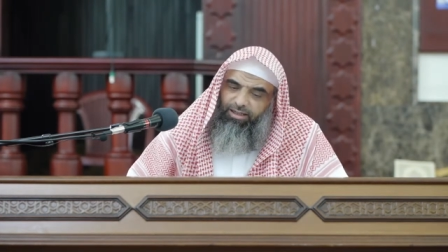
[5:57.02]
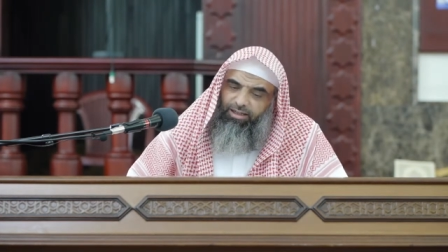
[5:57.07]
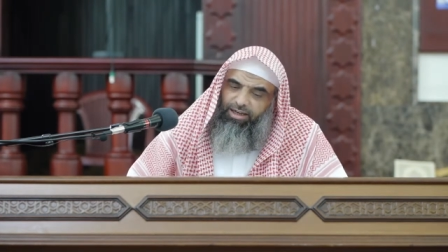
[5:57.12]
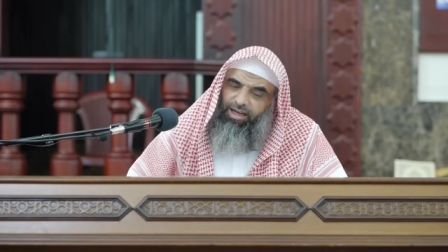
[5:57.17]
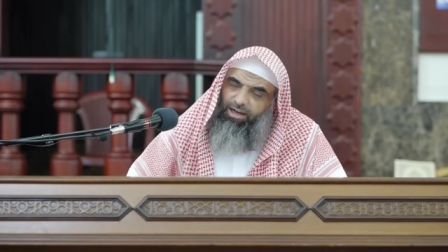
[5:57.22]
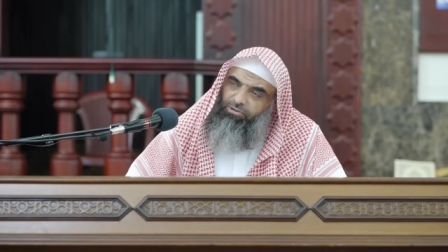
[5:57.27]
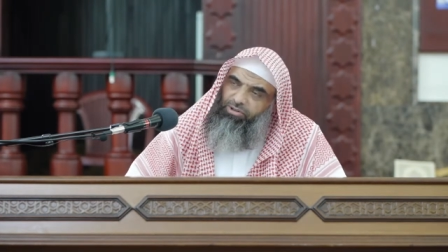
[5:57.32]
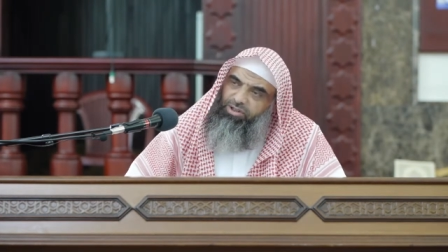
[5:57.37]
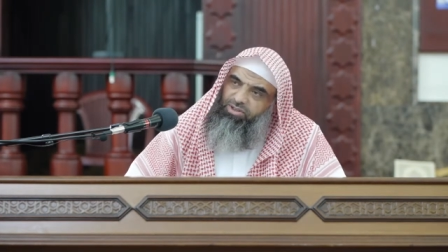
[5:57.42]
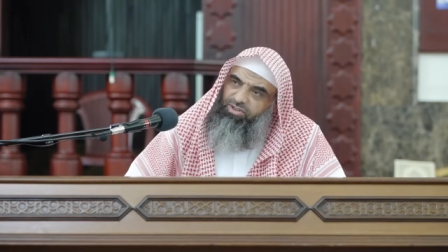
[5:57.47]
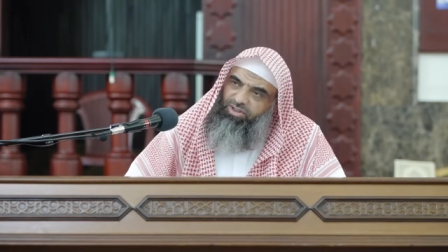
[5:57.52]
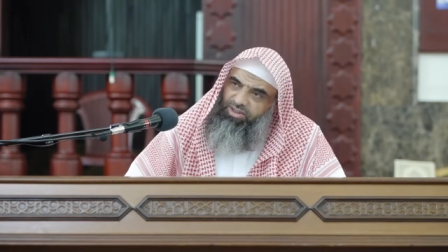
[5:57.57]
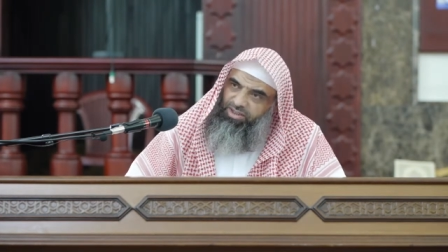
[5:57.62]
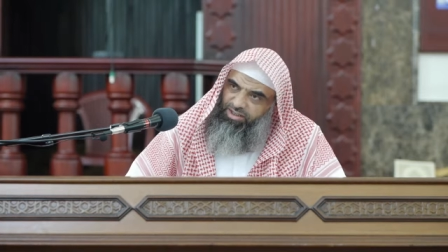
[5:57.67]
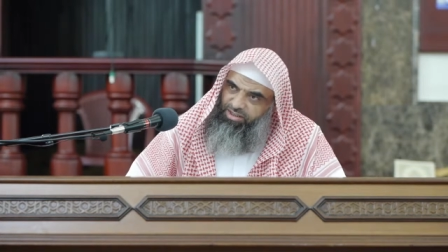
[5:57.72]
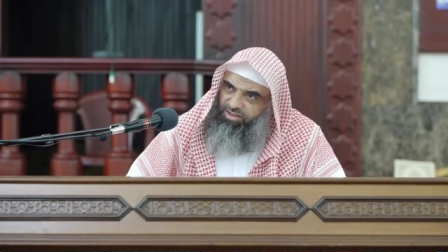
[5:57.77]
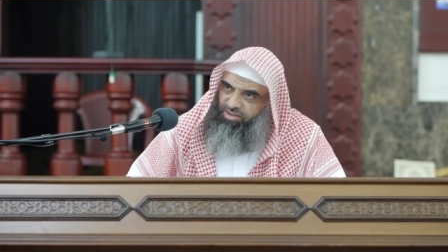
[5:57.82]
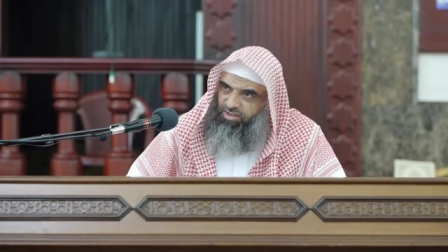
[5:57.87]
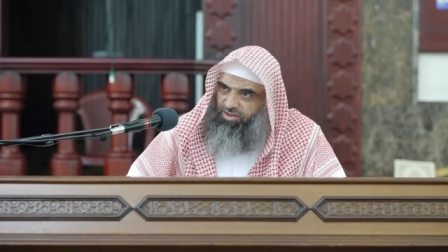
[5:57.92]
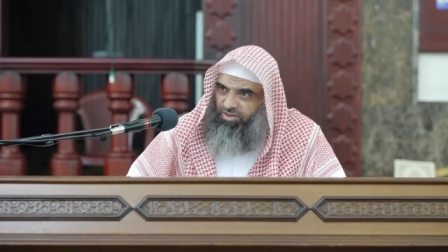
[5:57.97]
Now this
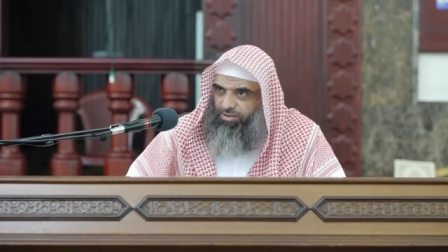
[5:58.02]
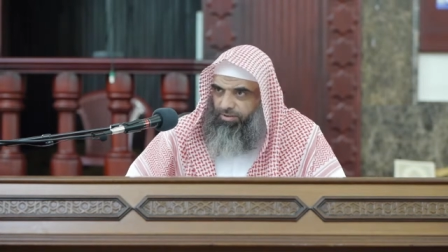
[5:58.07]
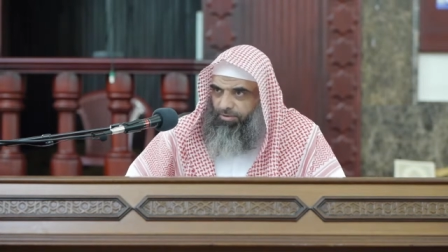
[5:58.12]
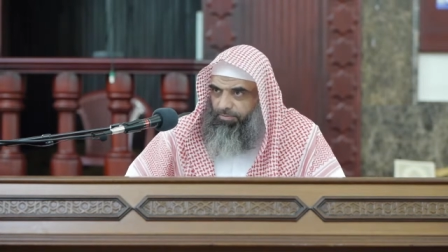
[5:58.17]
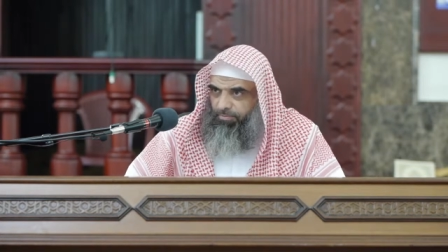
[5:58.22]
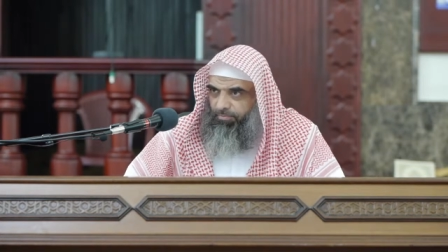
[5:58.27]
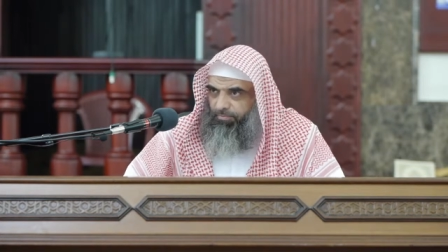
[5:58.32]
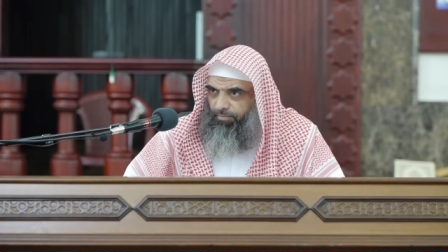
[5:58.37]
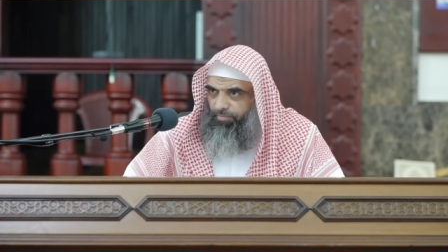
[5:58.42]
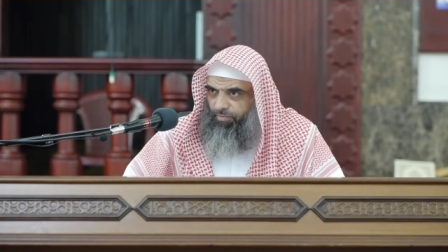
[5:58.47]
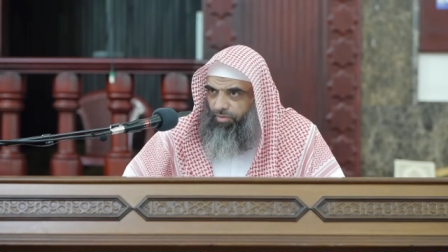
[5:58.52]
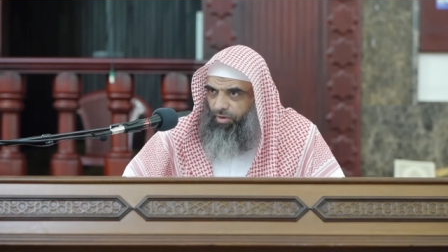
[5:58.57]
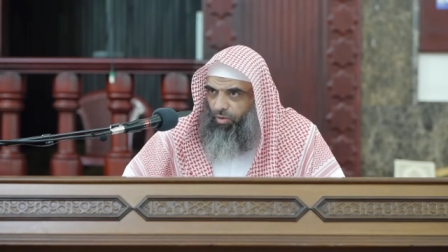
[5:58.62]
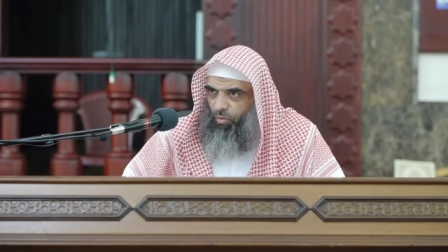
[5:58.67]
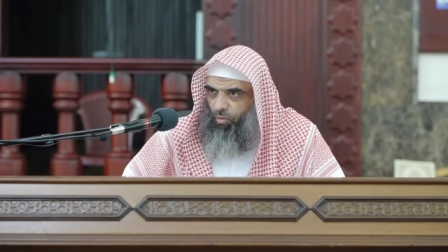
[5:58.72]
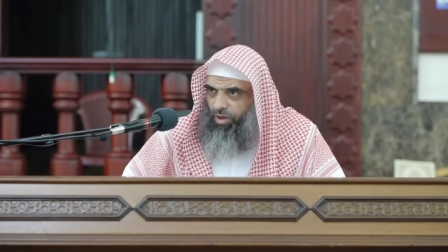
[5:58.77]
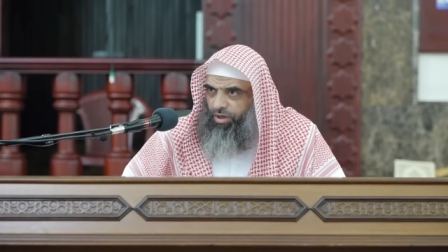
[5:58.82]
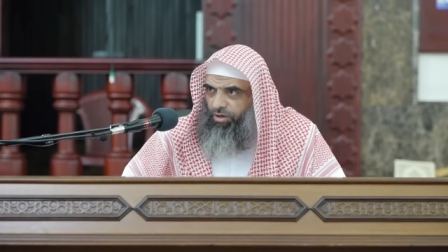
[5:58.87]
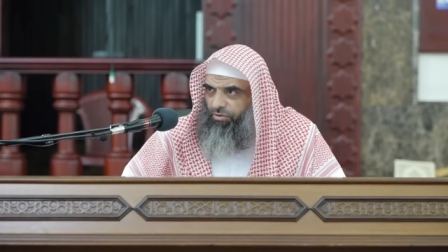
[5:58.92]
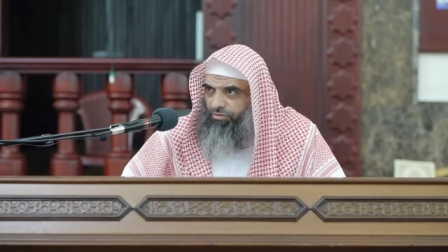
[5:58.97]
is
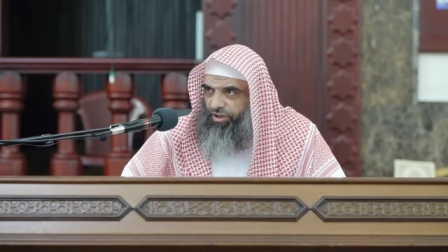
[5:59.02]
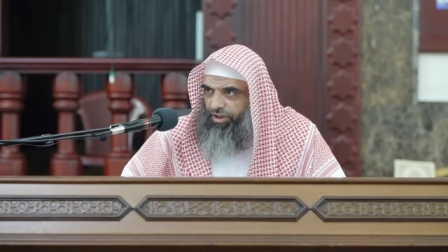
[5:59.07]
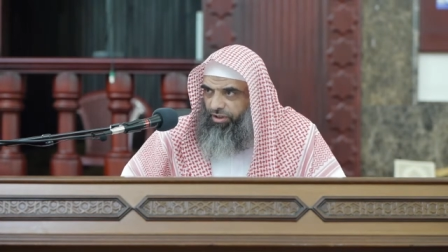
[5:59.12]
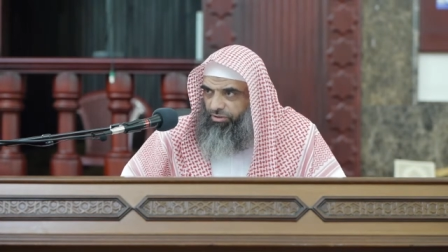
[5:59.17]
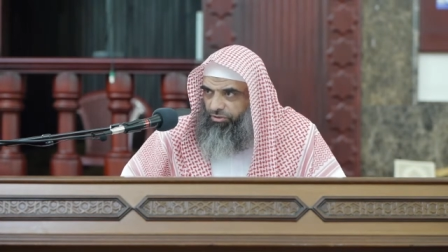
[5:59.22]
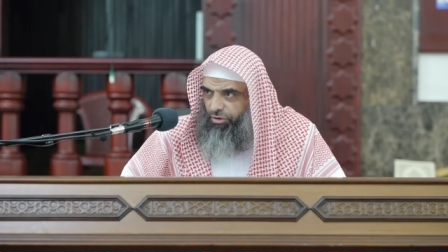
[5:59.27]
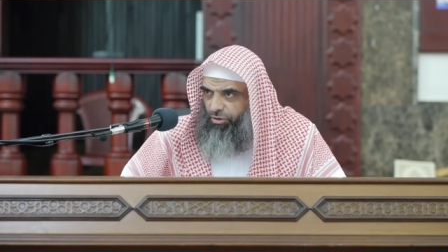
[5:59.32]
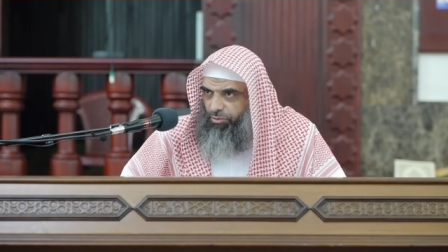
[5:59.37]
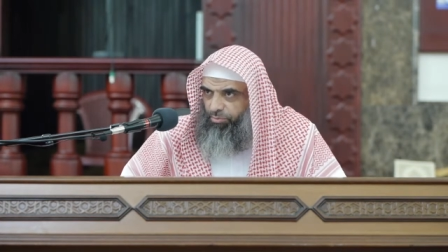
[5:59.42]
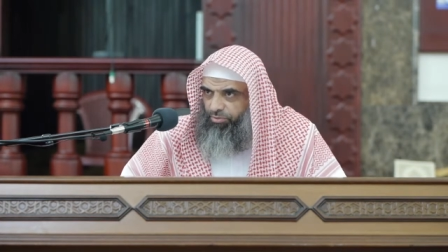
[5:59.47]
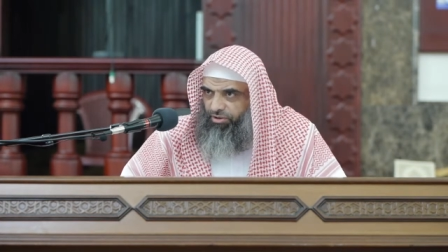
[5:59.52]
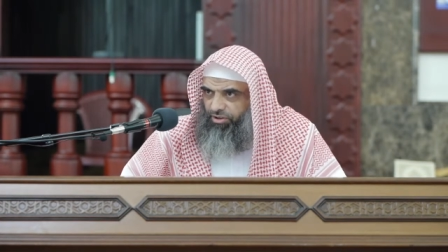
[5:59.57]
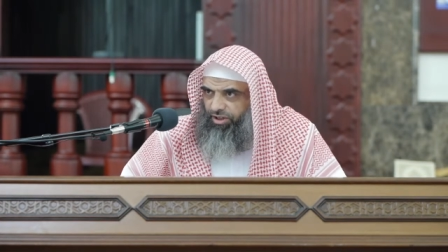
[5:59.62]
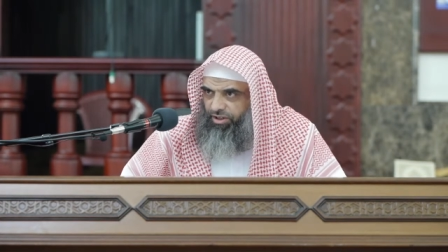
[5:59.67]
one of the interpretations